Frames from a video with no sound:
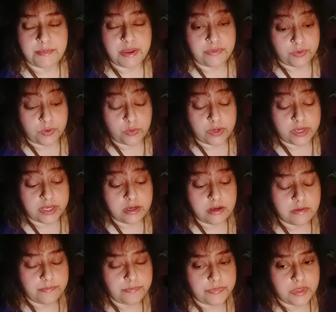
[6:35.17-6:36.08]
If you read,
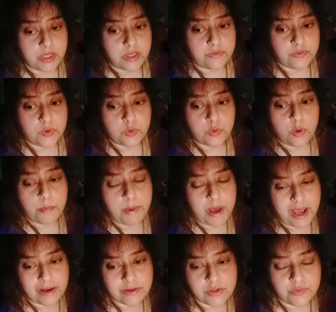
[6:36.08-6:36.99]
if you go
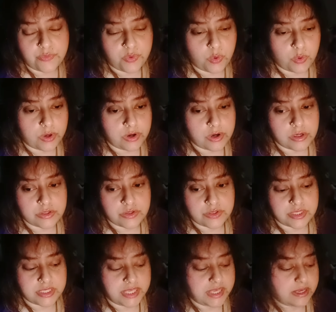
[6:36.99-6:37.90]
back to folders or
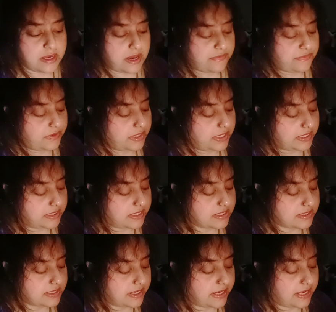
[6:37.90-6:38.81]
see, I feel like they're
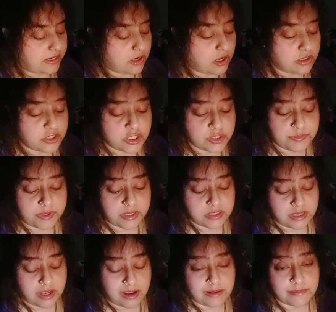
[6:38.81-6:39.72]
saying, and not just because
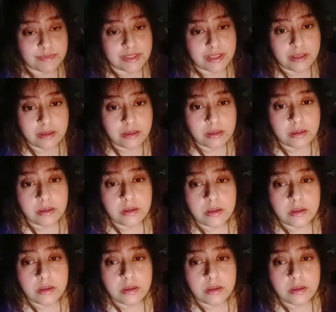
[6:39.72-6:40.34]
I'm saying,